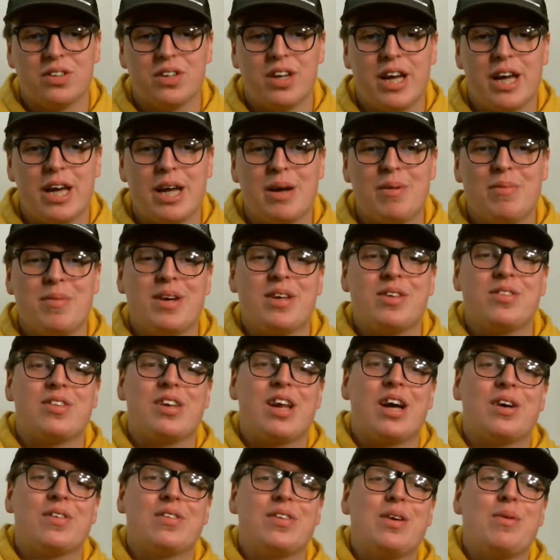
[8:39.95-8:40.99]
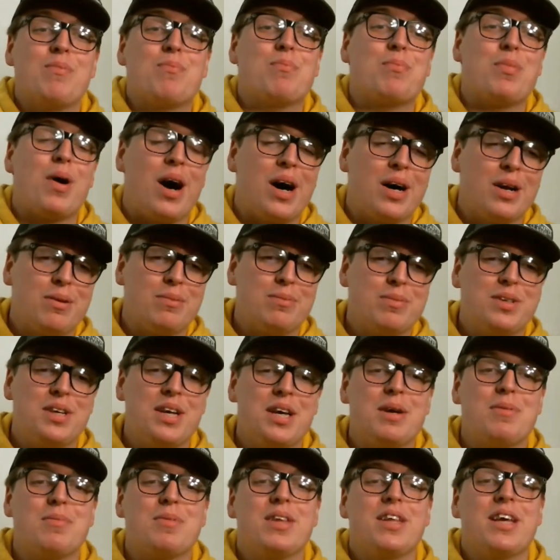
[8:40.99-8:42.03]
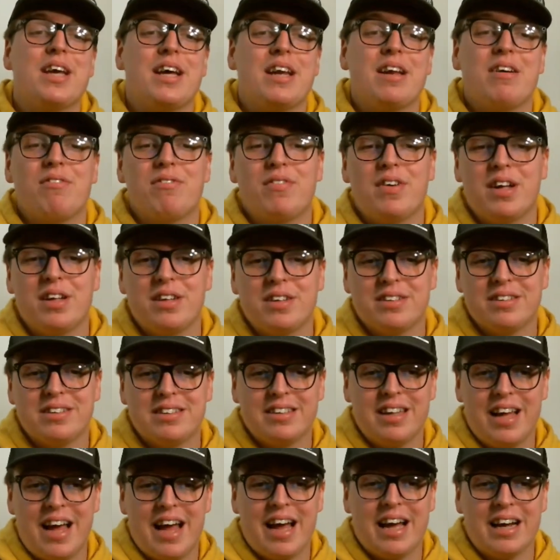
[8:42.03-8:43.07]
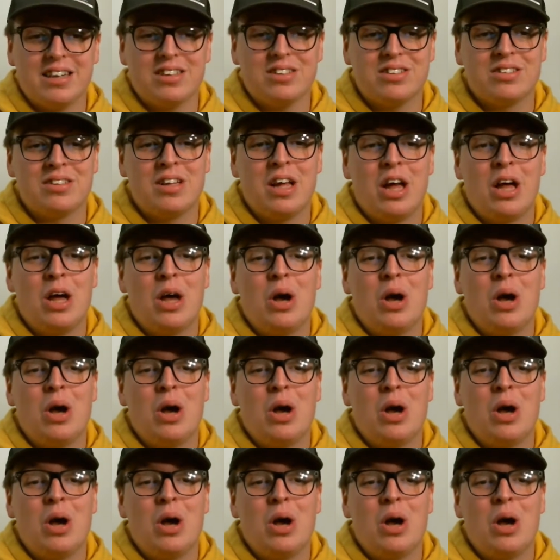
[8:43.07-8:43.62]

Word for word: name is now the bottom team in the NFL in sacks.